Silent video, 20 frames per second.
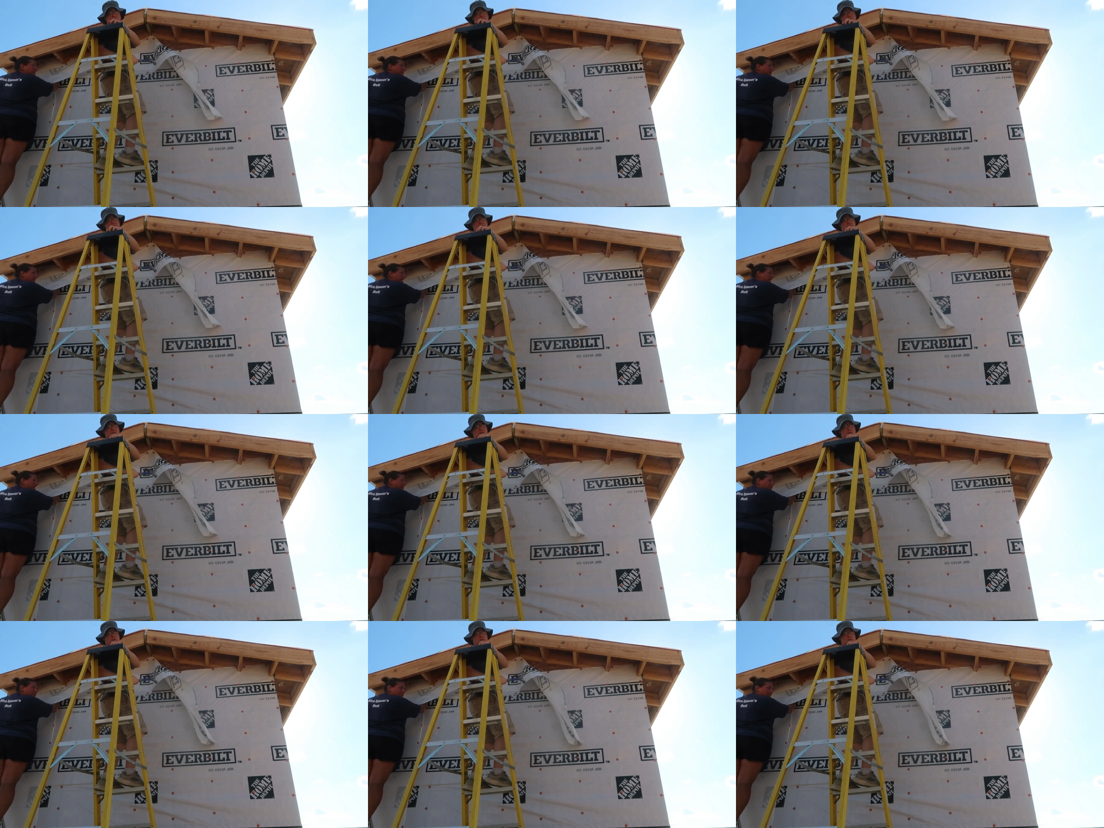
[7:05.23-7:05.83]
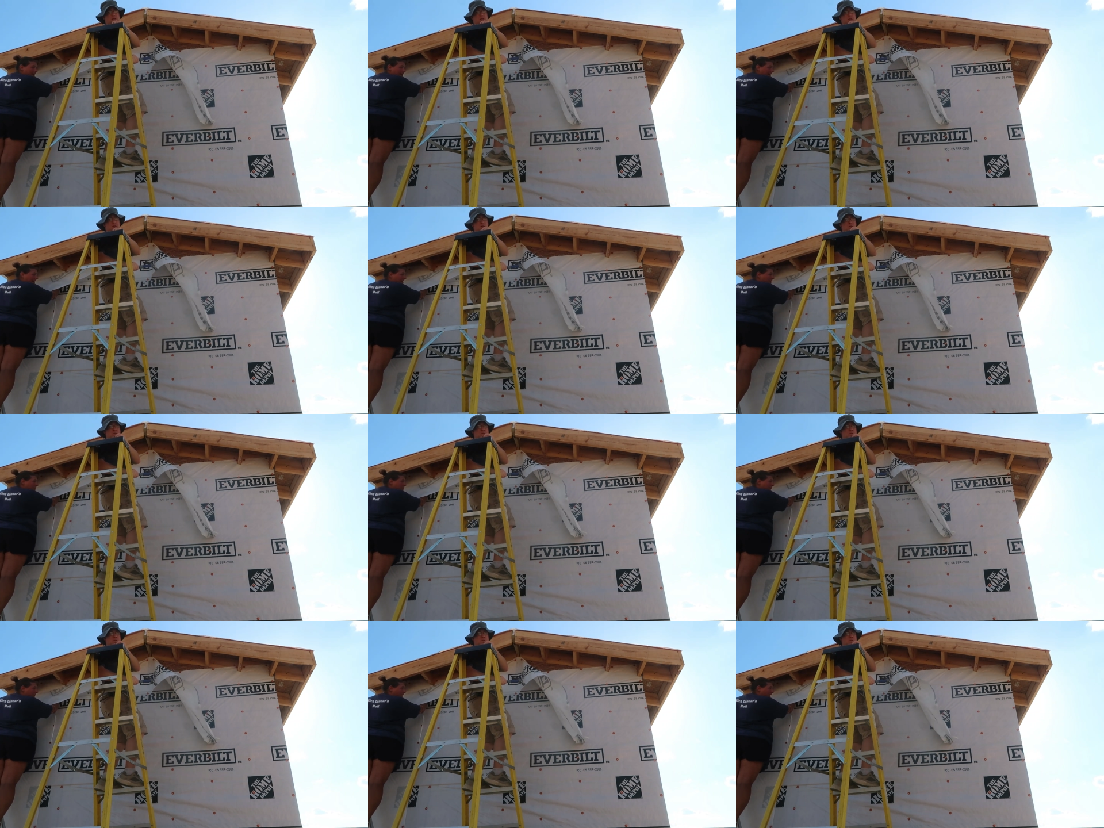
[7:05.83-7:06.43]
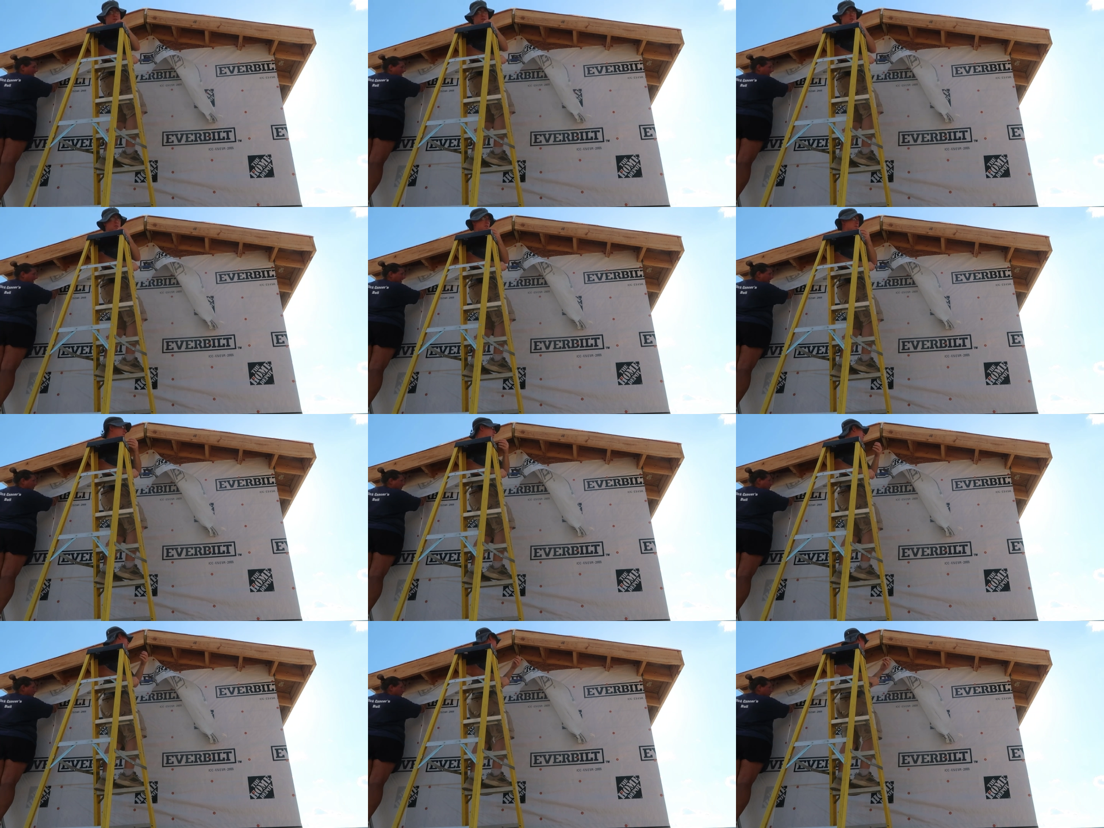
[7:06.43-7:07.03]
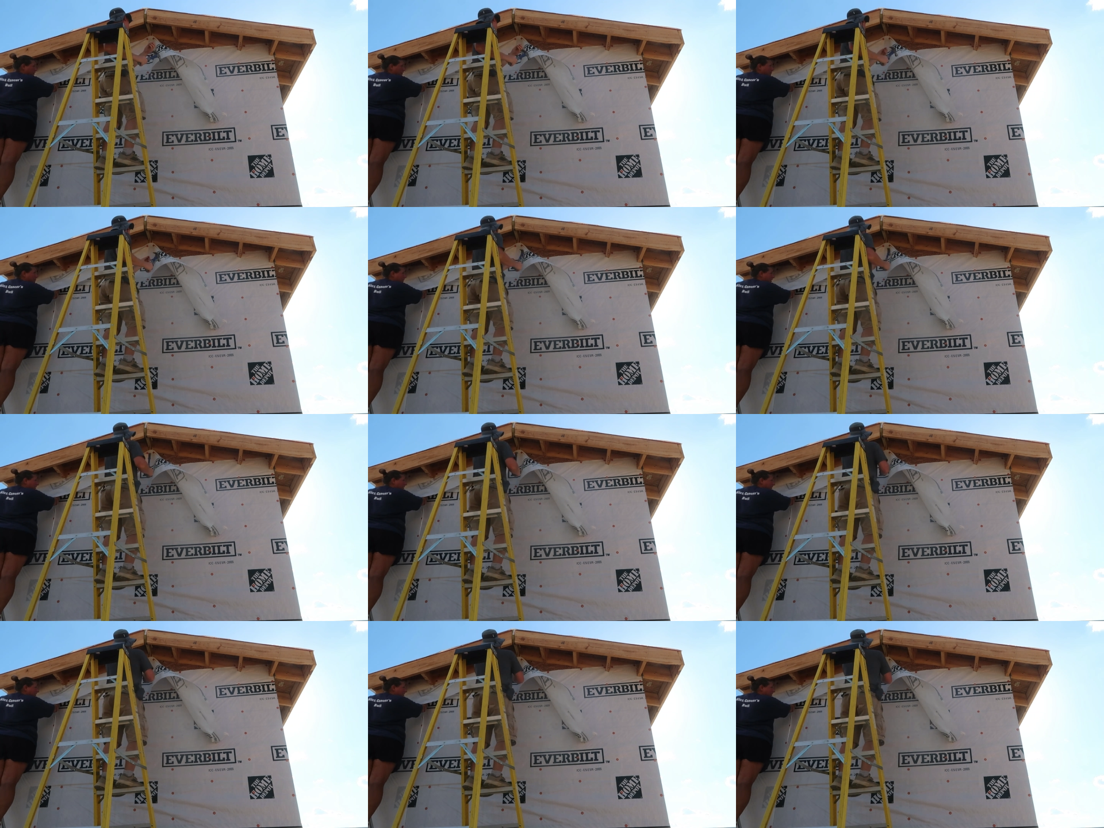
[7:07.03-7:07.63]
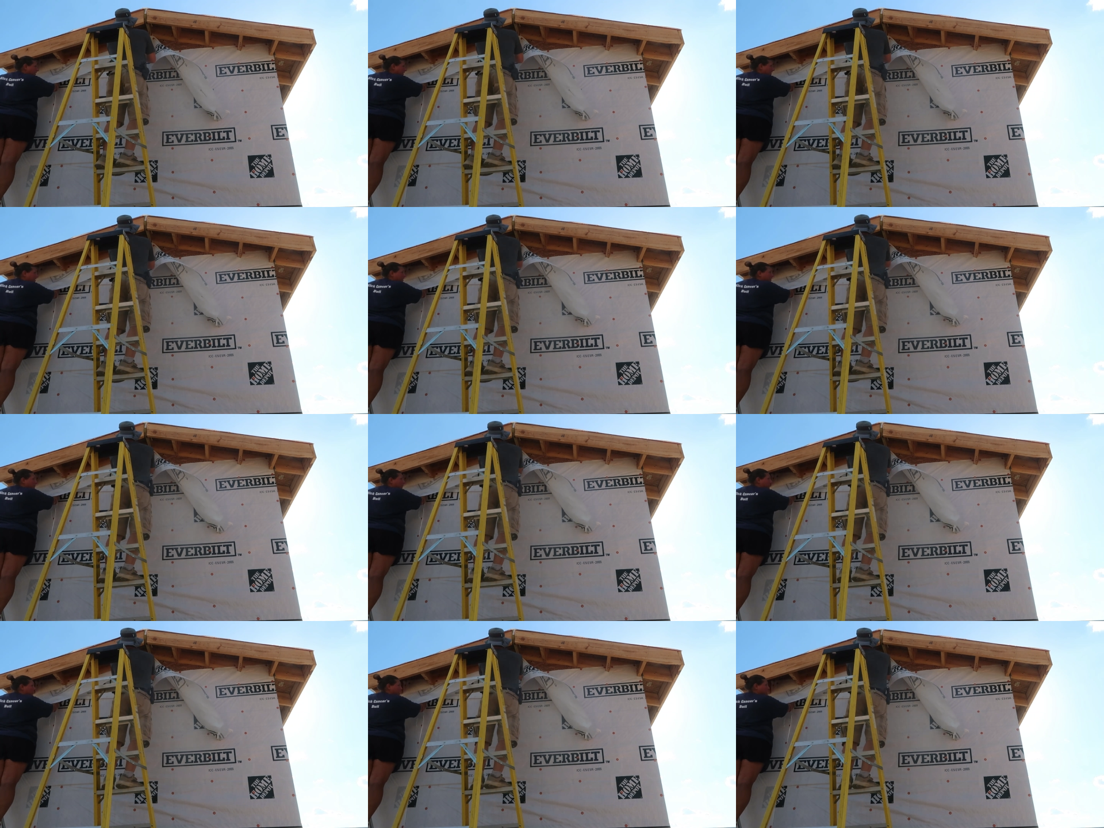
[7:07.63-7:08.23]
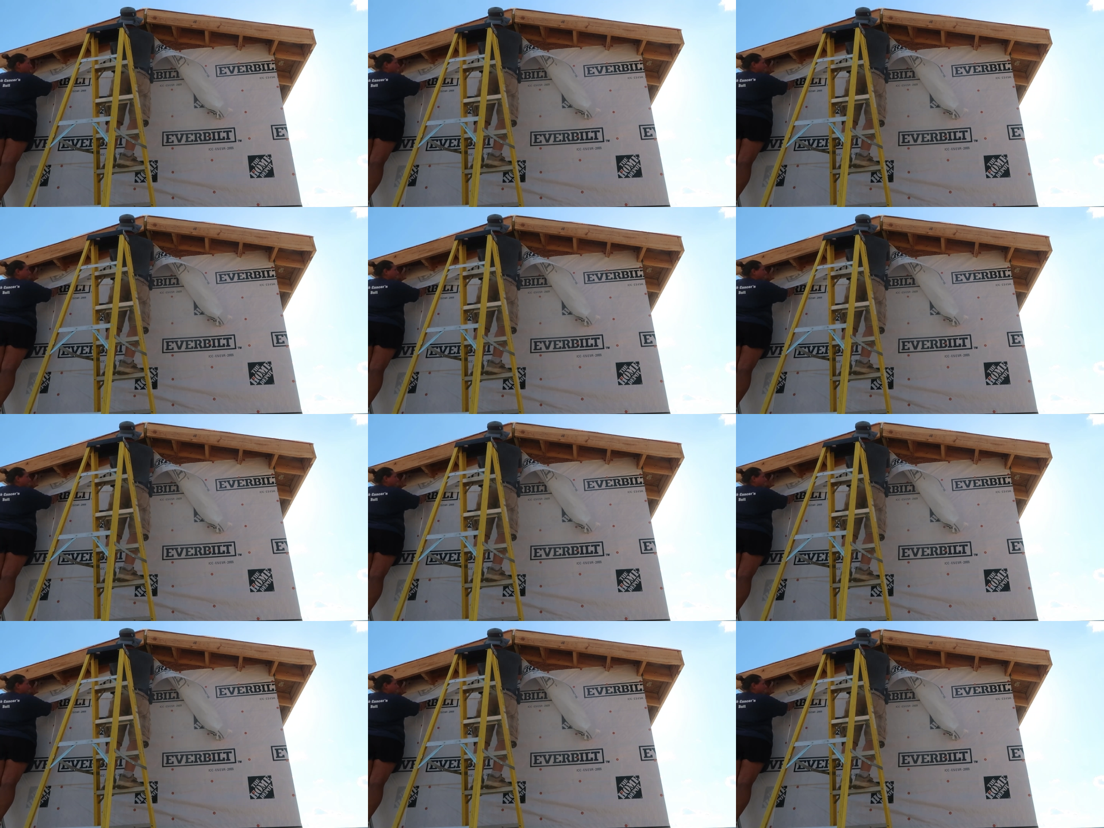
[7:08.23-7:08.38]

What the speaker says: (no speaker visible)